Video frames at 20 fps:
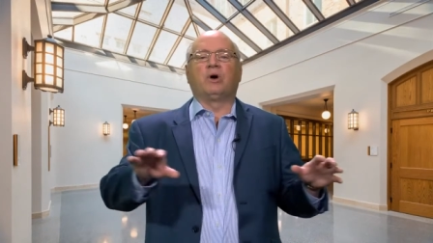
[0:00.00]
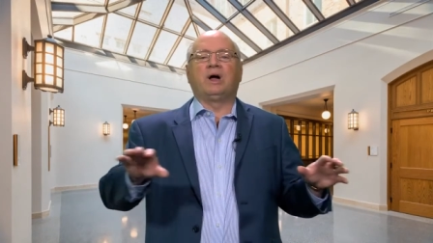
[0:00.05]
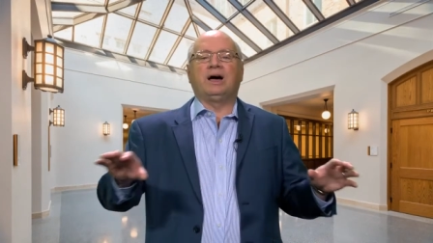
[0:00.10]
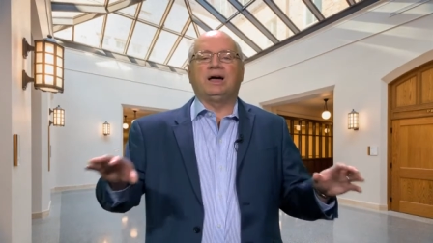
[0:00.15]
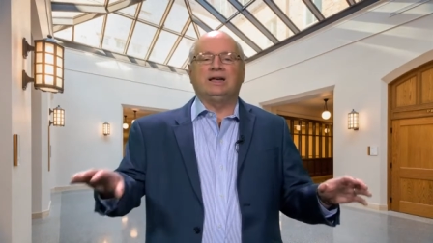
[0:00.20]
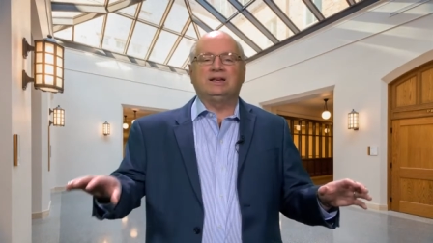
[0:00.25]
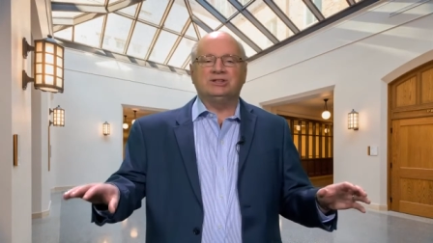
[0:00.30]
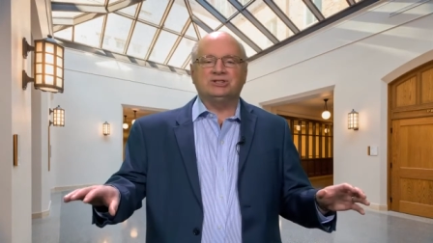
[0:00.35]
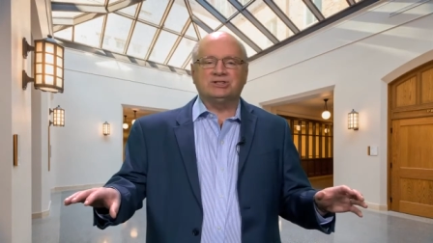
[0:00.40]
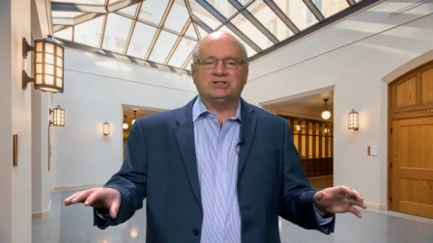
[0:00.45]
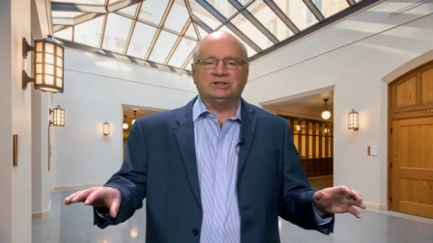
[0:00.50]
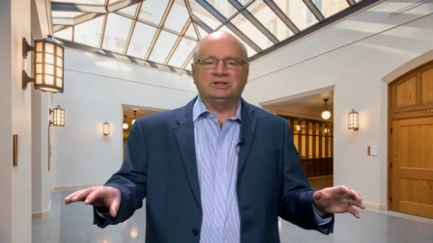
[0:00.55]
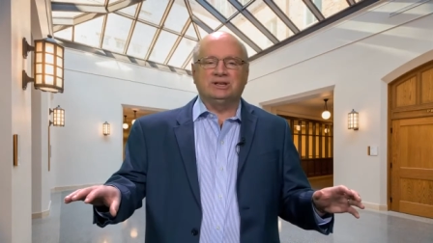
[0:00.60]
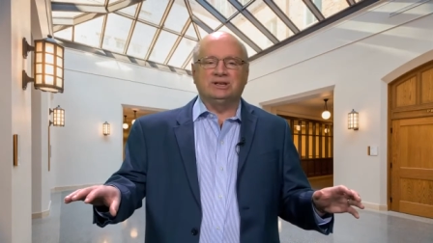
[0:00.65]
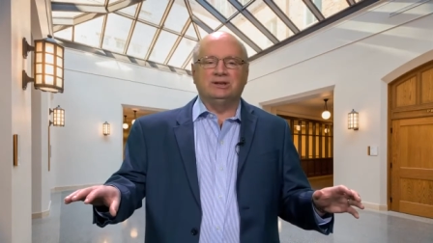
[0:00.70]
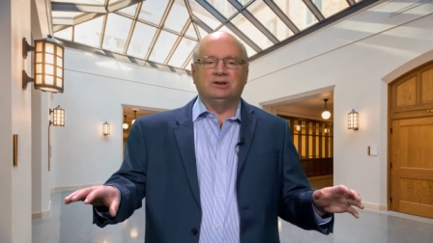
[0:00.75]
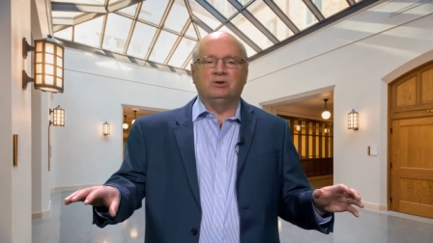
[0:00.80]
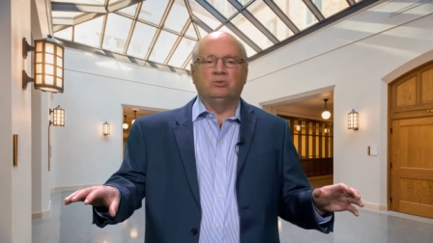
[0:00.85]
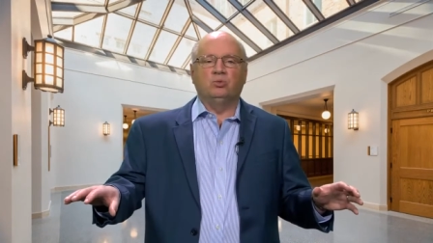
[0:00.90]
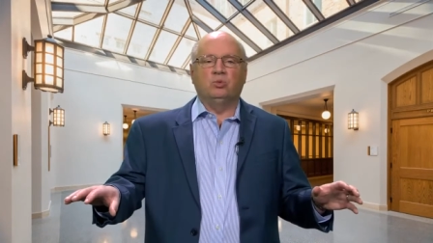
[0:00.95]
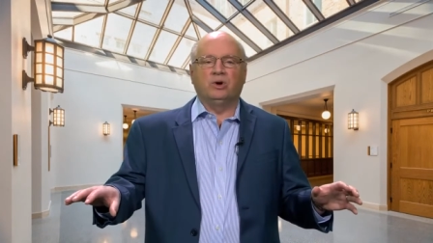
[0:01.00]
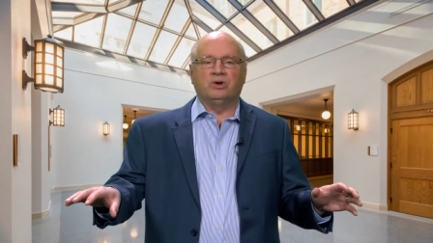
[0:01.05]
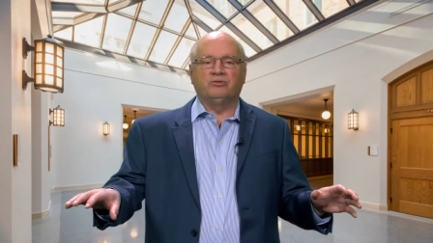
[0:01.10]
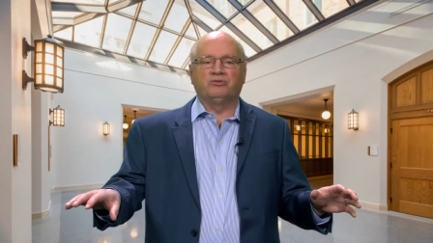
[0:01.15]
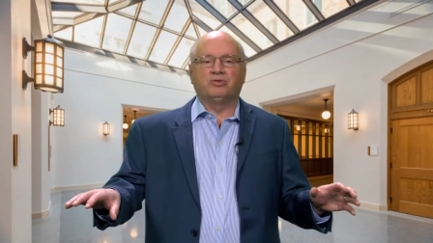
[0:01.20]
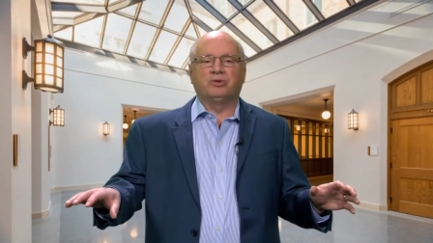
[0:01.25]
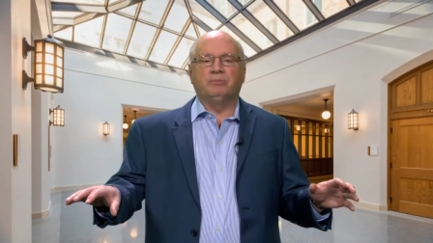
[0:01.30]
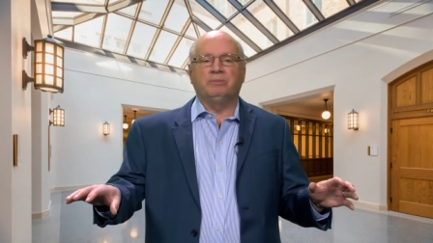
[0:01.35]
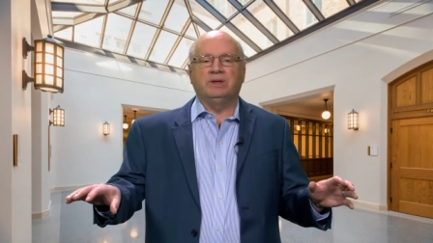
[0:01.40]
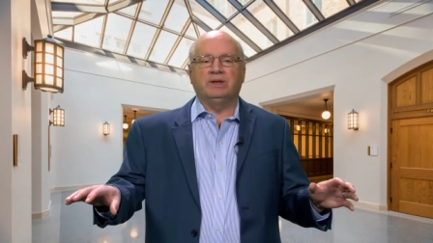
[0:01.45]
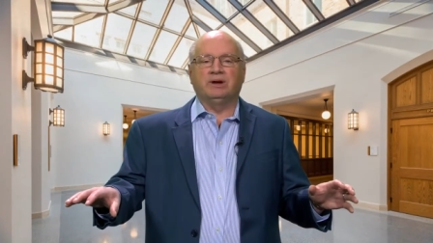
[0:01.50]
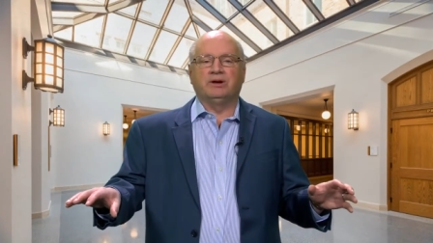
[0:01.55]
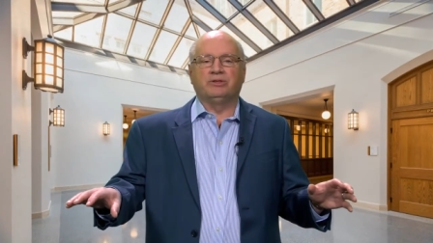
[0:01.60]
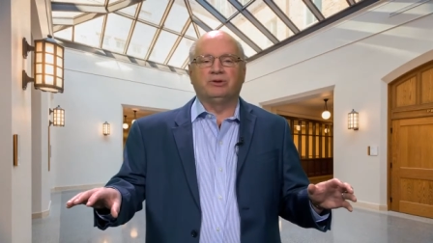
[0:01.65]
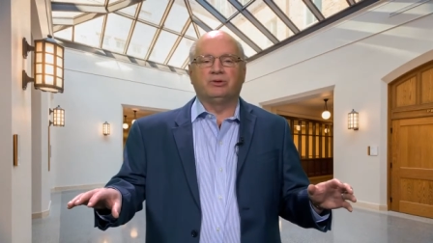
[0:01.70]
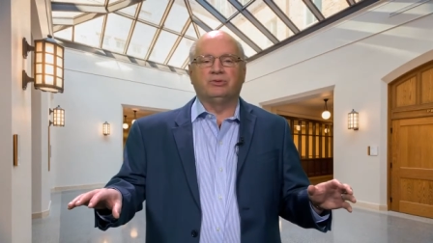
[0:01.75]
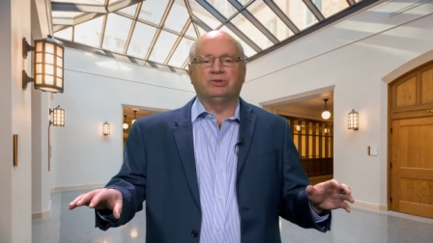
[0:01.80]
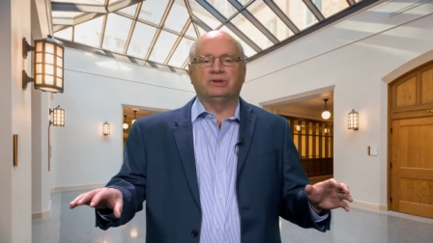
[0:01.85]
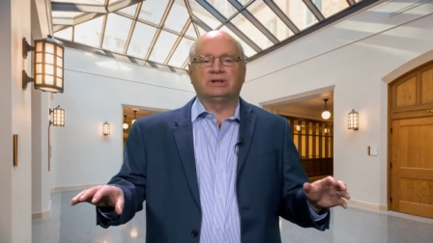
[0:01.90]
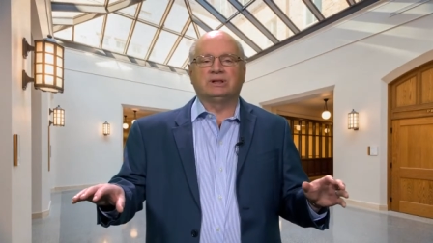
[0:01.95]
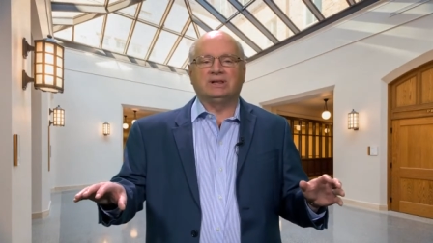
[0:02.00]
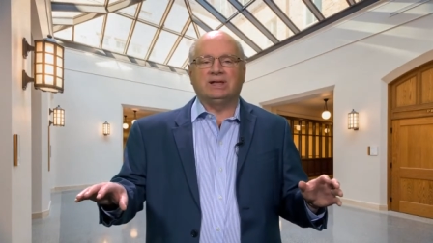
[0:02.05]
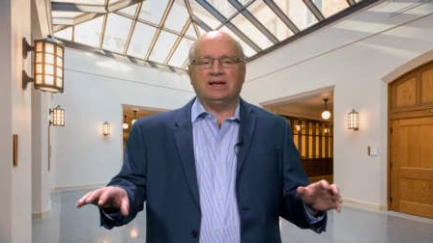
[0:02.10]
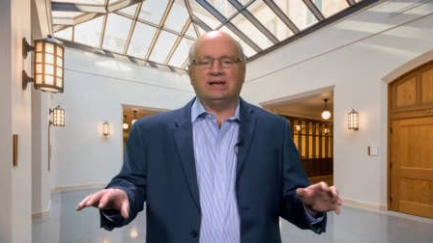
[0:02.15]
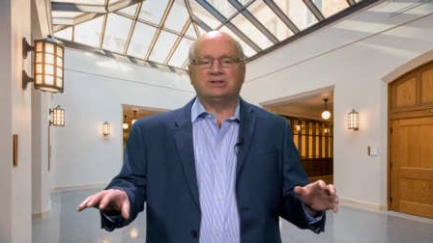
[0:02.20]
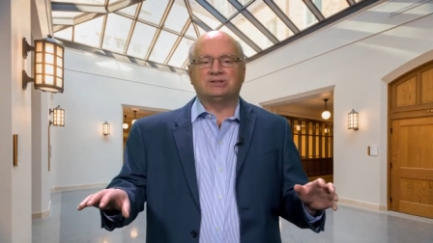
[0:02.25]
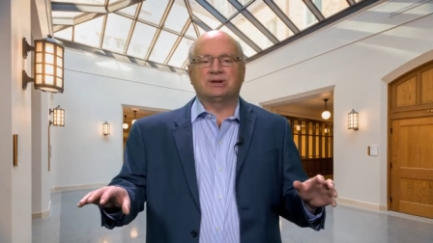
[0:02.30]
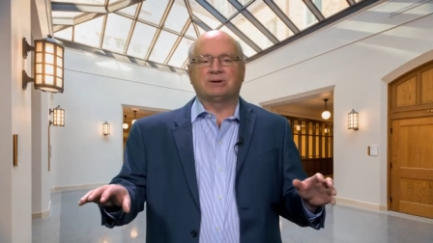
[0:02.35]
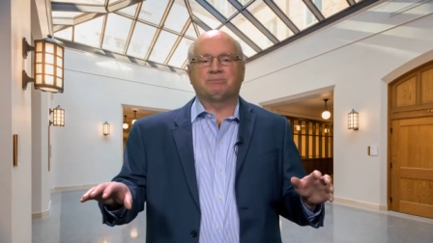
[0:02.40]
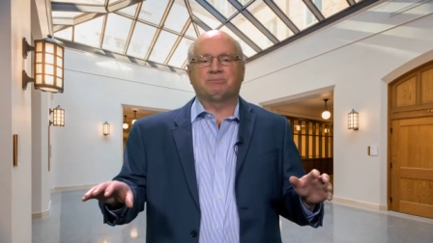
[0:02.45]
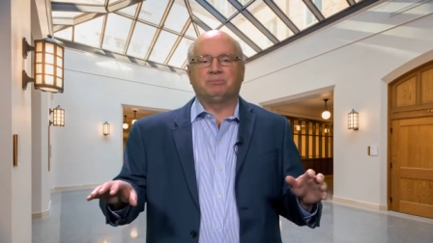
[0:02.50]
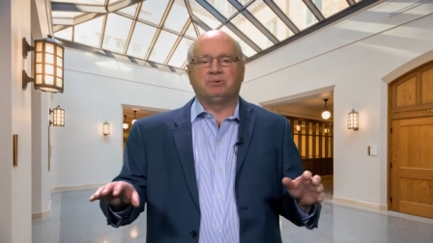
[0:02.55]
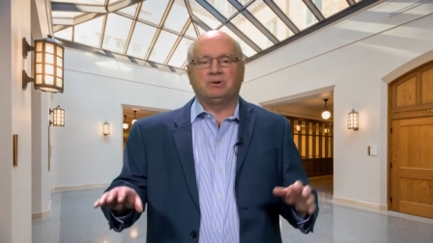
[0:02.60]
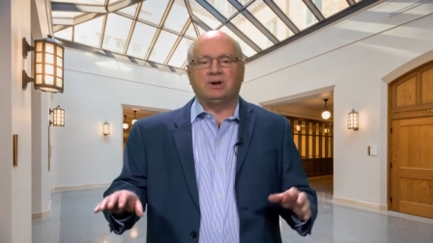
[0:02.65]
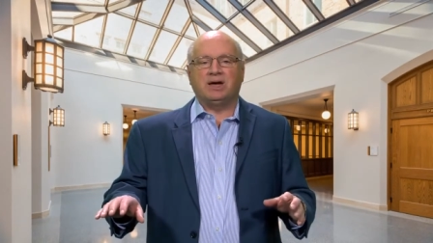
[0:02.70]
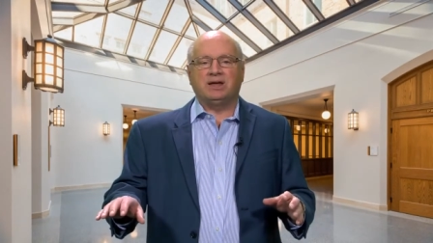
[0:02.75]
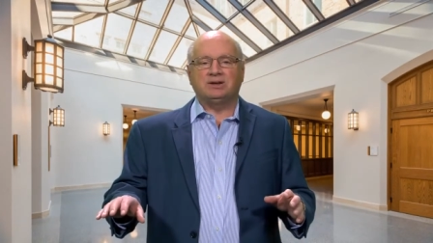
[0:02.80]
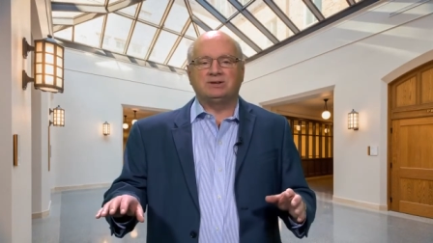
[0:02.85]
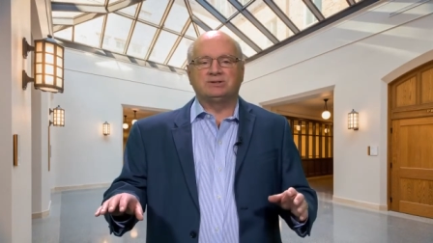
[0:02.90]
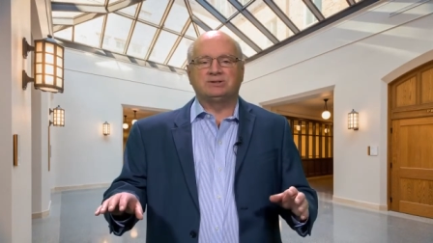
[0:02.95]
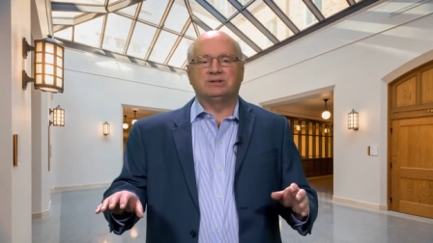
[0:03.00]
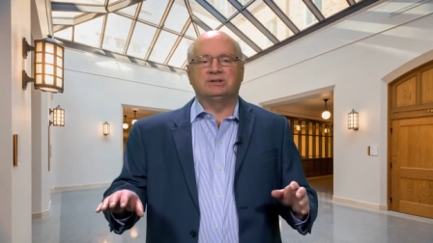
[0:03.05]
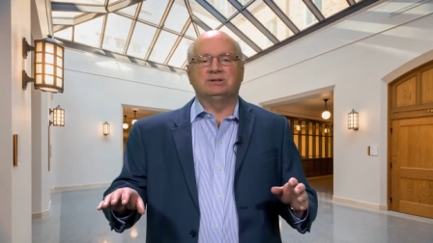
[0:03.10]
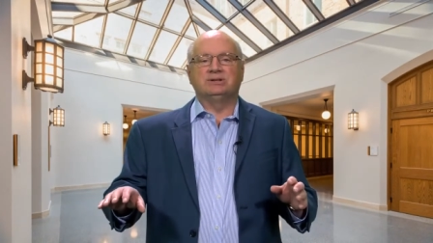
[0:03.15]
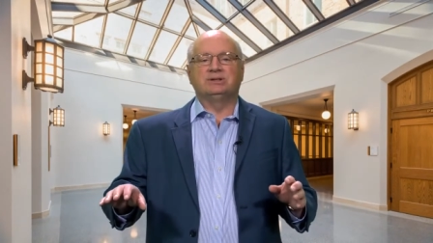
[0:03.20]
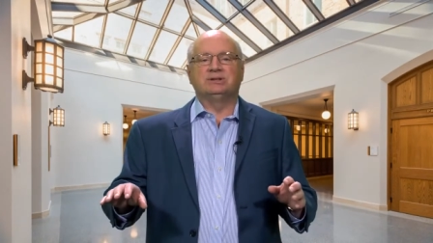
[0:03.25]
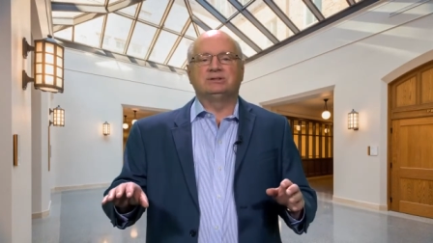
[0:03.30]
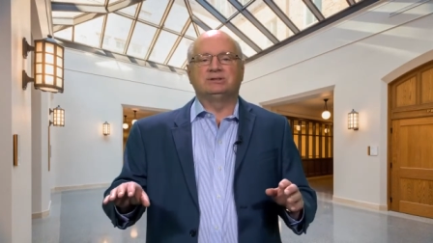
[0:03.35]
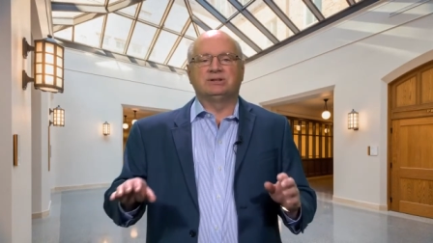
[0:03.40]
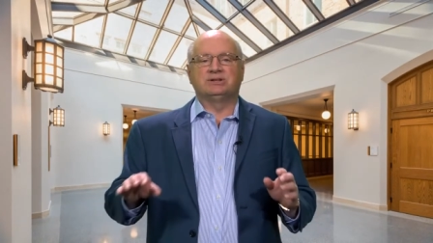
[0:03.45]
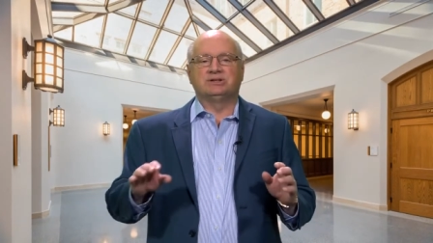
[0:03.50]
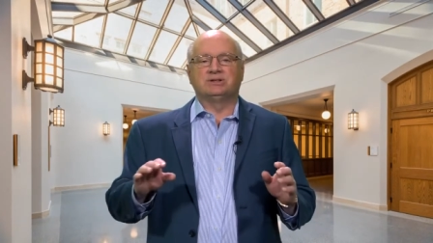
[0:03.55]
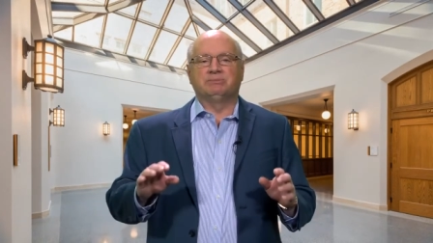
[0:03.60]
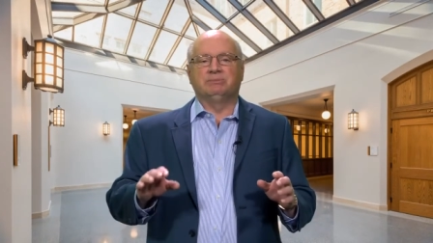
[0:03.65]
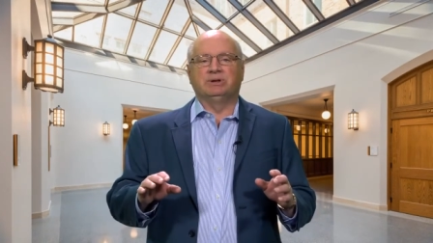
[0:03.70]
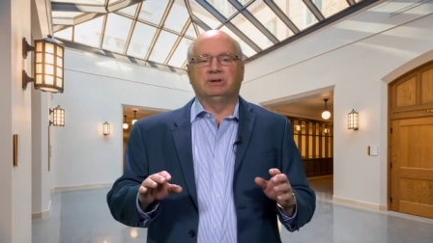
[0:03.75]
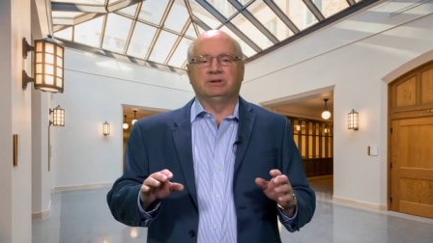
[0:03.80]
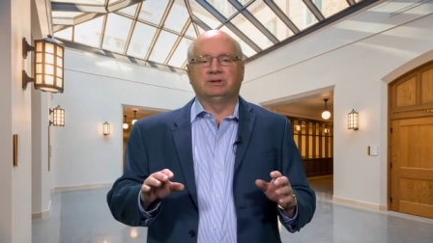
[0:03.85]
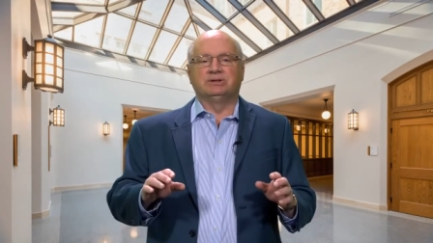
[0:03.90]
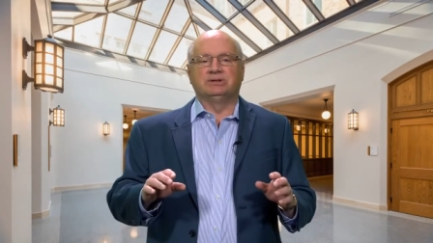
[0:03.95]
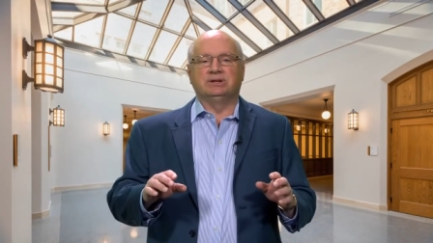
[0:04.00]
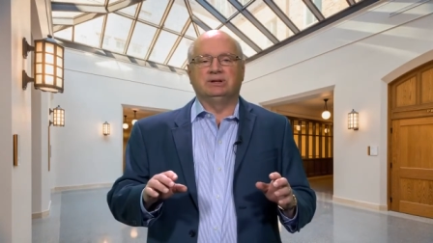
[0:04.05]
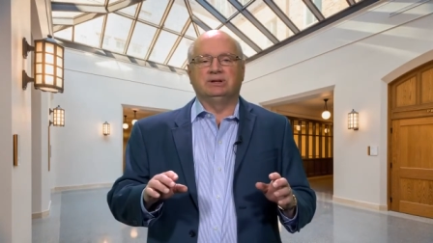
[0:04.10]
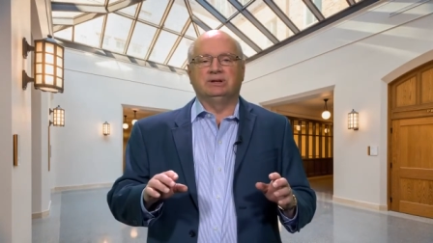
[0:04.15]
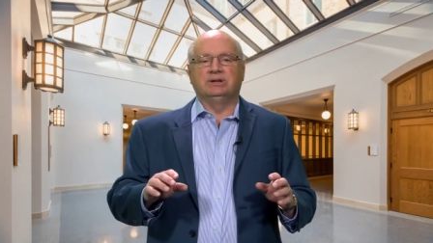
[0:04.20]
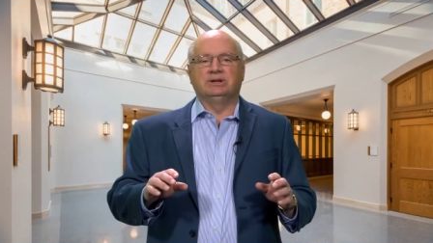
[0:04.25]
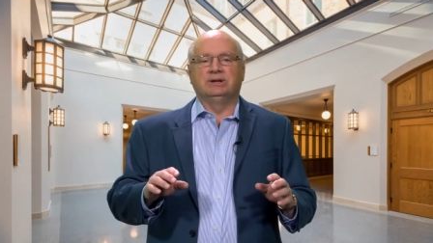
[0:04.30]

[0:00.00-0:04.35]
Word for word: isolated one from the other in the classic Protestant sensibility.